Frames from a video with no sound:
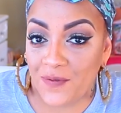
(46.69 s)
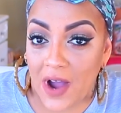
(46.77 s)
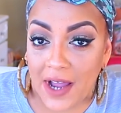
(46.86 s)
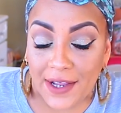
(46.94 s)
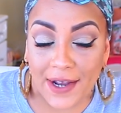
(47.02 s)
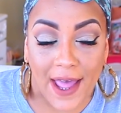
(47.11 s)

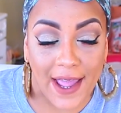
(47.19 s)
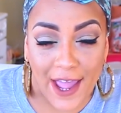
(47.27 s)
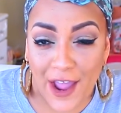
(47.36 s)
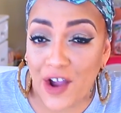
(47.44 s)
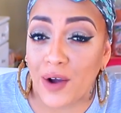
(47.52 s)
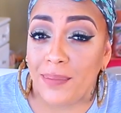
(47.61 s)
Friday Night
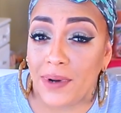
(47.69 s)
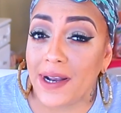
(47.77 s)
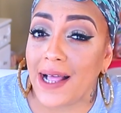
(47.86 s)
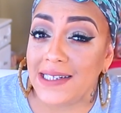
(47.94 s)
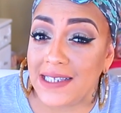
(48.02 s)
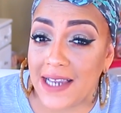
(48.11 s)
Hair
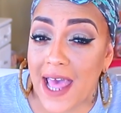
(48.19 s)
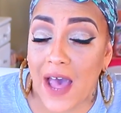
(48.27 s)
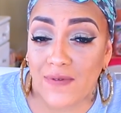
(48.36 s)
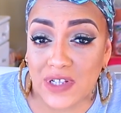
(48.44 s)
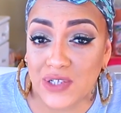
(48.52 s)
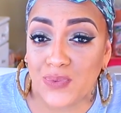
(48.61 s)
but I did
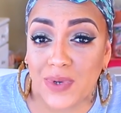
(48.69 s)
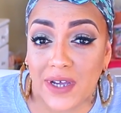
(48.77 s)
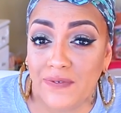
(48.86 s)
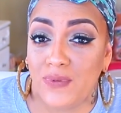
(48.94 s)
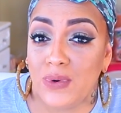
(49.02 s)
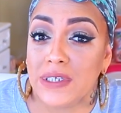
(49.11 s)
have this
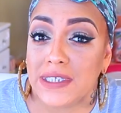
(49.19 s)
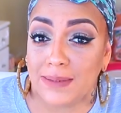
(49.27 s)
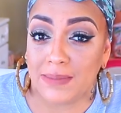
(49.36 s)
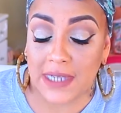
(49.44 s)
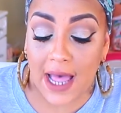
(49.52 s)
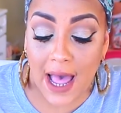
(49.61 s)
wig for
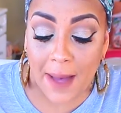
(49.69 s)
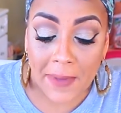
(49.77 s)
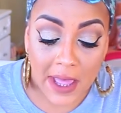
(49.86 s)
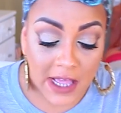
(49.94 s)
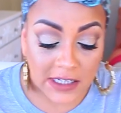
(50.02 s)
some time.